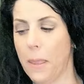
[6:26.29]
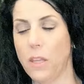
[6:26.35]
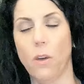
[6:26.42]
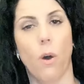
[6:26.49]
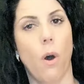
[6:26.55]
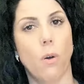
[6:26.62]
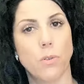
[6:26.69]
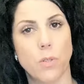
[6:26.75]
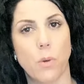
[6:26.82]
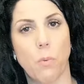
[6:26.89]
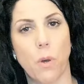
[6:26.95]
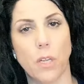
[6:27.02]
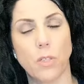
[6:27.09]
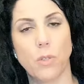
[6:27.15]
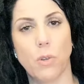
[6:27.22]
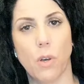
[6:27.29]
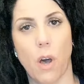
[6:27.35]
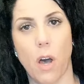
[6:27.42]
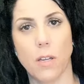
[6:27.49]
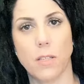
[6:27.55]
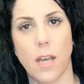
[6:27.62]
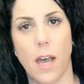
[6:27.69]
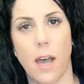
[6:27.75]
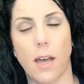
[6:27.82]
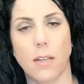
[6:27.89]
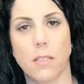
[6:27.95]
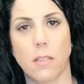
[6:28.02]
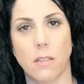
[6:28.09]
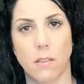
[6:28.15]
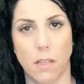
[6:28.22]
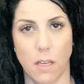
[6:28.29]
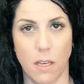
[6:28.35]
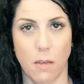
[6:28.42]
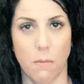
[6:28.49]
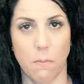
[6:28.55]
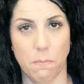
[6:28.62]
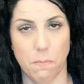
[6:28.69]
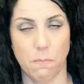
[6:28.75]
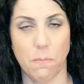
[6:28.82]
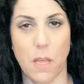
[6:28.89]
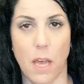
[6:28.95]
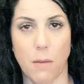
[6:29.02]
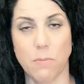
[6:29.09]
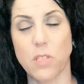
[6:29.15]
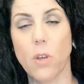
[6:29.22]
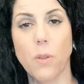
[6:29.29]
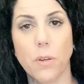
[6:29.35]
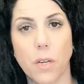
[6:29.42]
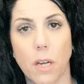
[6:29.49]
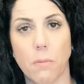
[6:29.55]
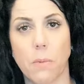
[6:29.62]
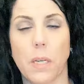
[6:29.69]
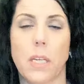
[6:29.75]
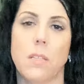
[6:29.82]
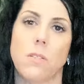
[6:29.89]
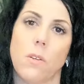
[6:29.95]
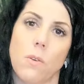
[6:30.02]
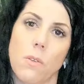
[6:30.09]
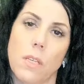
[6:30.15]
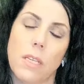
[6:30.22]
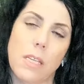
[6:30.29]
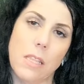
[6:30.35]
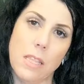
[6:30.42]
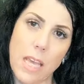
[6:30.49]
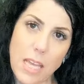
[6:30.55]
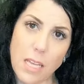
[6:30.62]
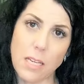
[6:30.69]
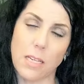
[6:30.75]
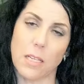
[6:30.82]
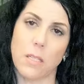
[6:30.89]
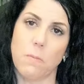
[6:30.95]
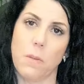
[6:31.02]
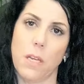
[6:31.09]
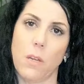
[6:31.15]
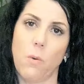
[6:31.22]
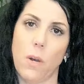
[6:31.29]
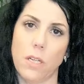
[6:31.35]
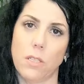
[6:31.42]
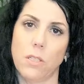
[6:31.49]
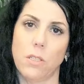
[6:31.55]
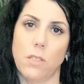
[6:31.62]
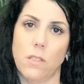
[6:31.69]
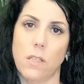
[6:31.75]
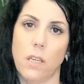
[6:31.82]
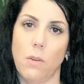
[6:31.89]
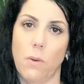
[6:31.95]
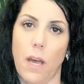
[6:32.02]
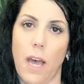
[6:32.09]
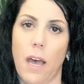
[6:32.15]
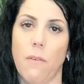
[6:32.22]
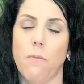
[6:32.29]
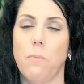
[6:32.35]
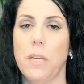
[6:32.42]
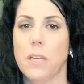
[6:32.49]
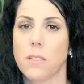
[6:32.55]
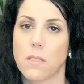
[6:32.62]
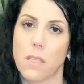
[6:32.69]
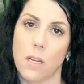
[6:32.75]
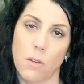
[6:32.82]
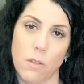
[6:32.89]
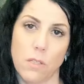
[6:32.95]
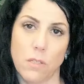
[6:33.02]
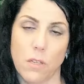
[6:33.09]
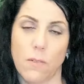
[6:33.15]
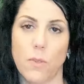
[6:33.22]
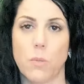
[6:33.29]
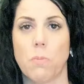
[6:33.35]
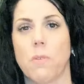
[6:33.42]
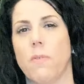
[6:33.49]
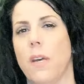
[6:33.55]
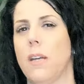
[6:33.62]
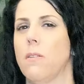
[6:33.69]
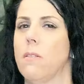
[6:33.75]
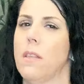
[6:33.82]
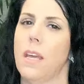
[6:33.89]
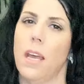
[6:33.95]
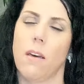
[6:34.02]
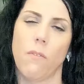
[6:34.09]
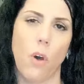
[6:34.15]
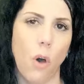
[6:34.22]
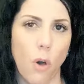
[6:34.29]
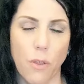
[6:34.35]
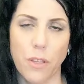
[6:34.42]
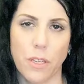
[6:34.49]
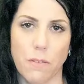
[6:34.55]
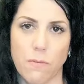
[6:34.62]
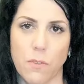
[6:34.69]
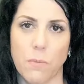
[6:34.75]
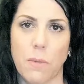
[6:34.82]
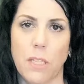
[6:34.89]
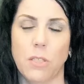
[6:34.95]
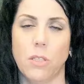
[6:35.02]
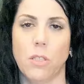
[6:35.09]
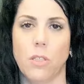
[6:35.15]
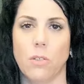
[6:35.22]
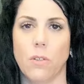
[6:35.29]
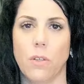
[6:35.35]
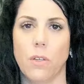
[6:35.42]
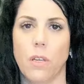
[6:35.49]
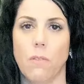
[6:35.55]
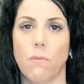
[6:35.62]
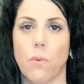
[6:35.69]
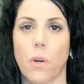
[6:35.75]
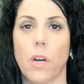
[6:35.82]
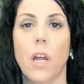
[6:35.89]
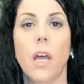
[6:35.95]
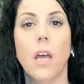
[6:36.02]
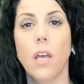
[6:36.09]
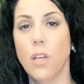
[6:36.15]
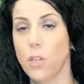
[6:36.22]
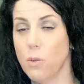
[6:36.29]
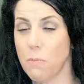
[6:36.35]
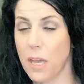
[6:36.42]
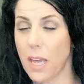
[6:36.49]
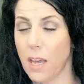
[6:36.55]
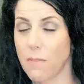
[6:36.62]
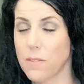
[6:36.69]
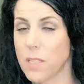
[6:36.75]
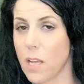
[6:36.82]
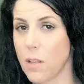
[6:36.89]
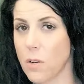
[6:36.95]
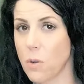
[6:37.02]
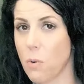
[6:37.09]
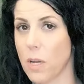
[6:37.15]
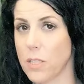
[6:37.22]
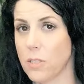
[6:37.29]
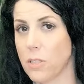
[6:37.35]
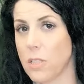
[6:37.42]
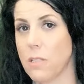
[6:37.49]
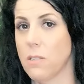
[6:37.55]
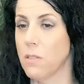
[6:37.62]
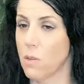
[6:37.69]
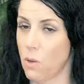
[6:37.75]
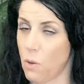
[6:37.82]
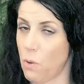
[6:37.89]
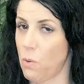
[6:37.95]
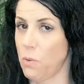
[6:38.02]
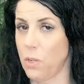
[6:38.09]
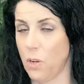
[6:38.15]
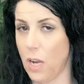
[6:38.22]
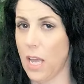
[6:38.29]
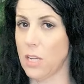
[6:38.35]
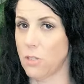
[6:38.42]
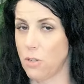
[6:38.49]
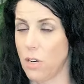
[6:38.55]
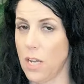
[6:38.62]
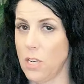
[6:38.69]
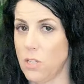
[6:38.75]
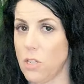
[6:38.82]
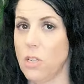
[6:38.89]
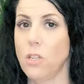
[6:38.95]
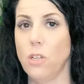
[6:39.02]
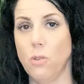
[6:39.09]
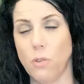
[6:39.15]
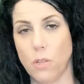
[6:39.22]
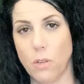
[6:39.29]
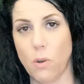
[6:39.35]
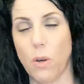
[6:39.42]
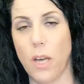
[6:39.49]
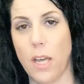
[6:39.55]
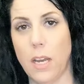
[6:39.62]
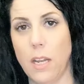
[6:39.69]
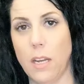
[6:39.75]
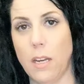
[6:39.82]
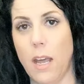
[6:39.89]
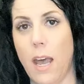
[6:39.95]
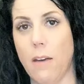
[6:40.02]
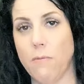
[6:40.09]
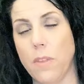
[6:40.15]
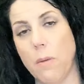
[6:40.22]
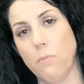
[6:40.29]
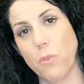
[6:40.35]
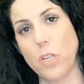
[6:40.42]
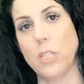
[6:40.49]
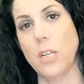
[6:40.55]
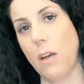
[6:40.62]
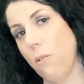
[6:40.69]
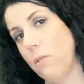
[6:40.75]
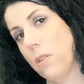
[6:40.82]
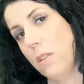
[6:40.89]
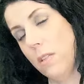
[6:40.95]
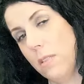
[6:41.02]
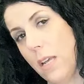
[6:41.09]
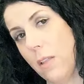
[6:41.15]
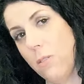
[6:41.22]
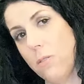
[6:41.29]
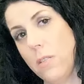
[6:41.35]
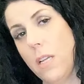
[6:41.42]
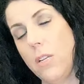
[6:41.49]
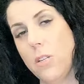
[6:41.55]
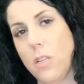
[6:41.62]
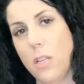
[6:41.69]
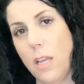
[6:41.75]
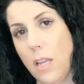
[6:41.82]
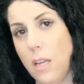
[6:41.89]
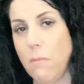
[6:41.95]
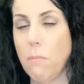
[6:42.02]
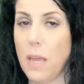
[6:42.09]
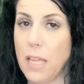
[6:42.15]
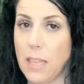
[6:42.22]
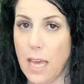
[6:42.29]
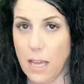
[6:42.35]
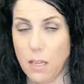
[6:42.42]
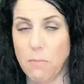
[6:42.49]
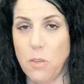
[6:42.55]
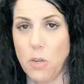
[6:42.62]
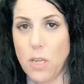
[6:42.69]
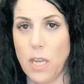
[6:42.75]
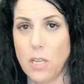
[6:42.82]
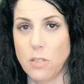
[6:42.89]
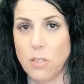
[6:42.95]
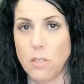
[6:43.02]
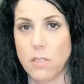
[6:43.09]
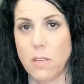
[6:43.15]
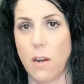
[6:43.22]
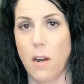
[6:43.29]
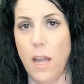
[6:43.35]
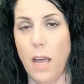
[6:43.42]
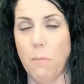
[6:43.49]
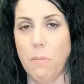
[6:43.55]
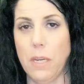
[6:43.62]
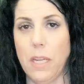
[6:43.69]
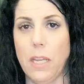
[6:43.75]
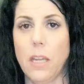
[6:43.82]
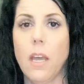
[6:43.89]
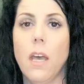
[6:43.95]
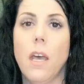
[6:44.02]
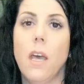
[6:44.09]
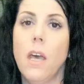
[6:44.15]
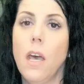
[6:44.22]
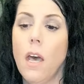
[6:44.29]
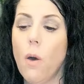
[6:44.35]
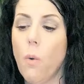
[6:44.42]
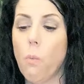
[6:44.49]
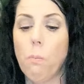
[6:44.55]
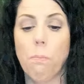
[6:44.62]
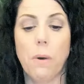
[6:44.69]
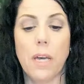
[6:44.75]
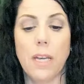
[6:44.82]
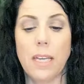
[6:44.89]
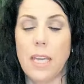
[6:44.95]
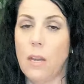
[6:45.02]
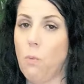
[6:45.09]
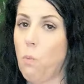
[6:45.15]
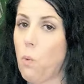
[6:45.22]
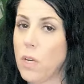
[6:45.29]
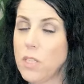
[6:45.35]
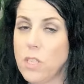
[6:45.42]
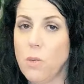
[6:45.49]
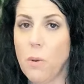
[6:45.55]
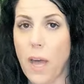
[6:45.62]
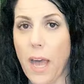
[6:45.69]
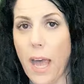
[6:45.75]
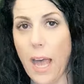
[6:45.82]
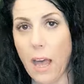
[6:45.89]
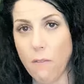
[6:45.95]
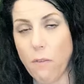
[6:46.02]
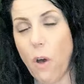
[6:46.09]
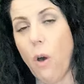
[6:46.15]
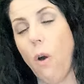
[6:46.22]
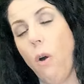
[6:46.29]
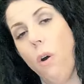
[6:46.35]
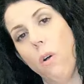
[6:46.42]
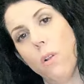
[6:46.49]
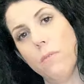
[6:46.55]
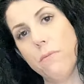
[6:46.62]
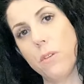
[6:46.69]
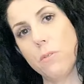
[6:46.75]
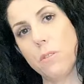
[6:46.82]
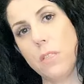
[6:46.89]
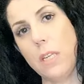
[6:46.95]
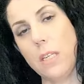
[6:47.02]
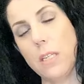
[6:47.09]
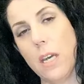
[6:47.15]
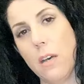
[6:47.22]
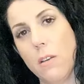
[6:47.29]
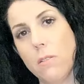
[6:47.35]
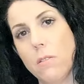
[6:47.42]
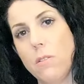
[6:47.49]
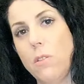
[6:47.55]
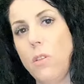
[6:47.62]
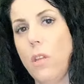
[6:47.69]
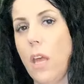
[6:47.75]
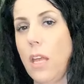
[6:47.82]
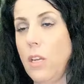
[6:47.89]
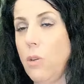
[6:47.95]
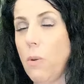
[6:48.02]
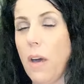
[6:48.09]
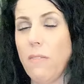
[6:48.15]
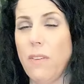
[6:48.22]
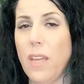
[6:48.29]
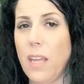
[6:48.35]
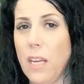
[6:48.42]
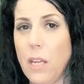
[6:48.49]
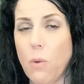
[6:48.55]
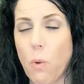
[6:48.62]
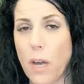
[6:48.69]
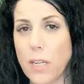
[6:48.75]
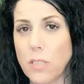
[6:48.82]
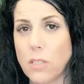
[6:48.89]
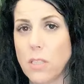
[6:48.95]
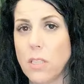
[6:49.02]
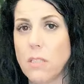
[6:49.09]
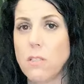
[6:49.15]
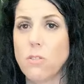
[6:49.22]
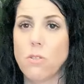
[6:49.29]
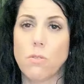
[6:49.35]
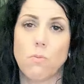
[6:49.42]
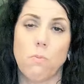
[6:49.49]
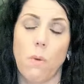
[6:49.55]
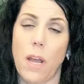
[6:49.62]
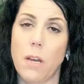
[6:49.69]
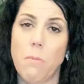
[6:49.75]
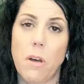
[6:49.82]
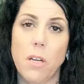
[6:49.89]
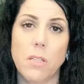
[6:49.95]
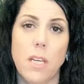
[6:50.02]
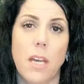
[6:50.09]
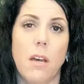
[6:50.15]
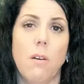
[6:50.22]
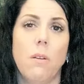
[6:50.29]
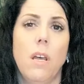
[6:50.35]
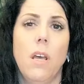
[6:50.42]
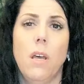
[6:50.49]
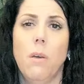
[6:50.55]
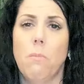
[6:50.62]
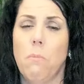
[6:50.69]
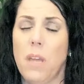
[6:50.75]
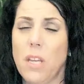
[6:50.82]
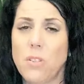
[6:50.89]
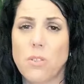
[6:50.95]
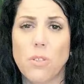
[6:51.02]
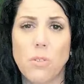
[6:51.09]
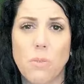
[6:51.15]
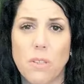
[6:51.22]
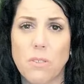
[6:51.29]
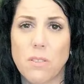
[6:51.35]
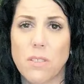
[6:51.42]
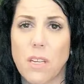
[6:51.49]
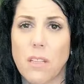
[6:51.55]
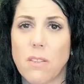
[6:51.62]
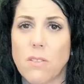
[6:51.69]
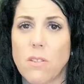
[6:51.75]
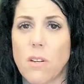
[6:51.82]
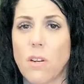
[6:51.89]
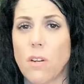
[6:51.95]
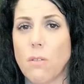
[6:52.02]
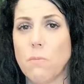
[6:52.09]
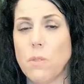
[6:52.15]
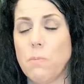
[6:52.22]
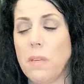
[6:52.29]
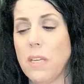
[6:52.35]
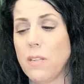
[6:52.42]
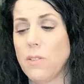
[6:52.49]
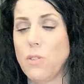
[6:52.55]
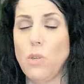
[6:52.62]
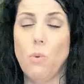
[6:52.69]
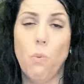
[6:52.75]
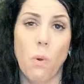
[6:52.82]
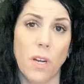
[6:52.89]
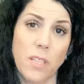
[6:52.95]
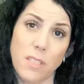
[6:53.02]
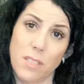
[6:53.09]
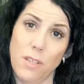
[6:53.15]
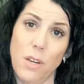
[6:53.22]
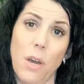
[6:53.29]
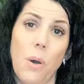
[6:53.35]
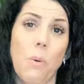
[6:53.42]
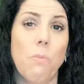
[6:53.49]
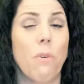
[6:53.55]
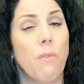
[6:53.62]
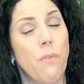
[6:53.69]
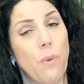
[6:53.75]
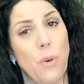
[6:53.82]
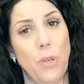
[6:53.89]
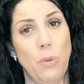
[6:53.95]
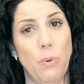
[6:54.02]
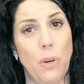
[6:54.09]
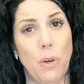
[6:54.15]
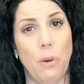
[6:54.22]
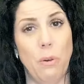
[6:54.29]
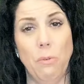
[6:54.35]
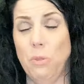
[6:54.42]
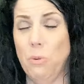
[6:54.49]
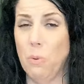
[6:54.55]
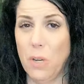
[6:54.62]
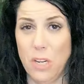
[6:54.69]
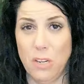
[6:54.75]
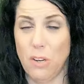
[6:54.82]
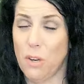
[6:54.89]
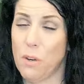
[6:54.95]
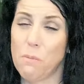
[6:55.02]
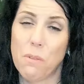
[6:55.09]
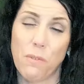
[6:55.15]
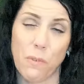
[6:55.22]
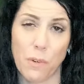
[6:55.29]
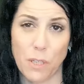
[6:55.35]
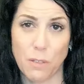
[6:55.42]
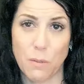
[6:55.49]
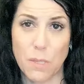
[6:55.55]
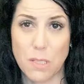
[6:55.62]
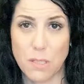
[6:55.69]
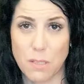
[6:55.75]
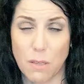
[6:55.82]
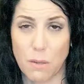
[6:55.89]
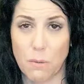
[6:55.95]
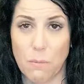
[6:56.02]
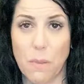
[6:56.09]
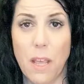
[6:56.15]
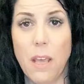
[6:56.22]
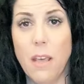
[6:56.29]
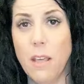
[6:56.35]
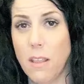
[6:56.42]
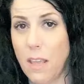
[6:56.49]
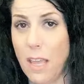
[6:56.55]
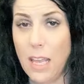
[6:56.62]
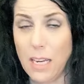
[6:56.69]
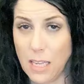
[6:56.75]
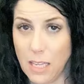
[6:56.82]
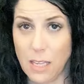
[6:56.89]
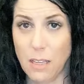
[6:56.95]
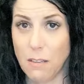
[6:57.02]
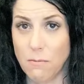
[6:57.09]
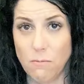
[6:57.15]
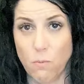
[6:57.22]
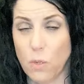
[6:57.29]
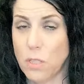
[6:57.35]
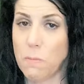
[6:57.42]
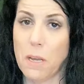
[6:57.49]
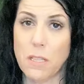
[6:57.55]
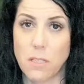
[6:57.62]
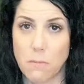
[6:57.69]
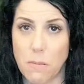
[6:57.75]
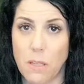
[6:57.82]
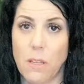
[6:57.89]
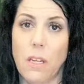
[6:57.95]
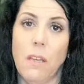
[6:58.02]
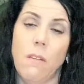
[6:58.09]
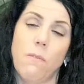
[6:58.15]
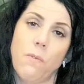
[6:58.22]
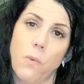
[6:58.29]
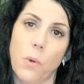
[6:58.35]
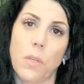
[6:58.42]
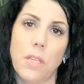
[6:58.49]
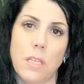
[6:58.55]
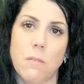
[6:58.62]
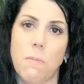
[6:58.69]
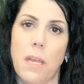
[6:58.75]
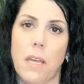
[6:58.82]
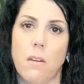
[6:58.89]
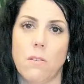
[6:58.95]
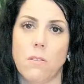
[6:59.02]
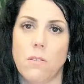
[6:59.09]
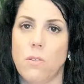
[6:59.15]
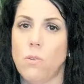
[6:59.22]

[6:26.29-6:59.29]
You'll also want to contact the solar company so that they can explain questions that you have, because they're the service provider. They have all the information you're looking for. You may have seller questions, so as your agent, you can go ahead and have them reach out to the seller's agent and make that communication start happening. But again, once you have all of those details and you have any questions, just write them all down. Make sure you understand the terms, because you want to know before you owe. You want to know before you assume any responsibility for these panels.